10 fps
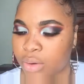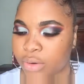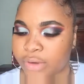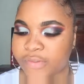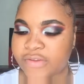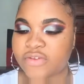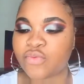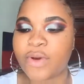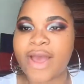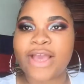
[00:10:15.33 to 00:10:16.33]
Okay, this is
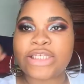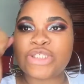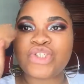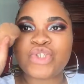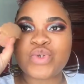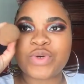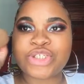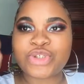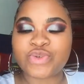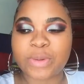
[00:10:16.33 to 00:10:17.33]
where I
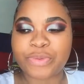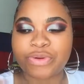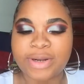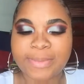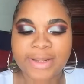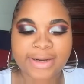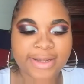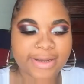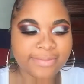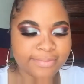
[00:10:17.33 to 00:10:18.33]
switched to a beauty
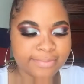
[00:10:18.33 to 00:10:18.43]
blender.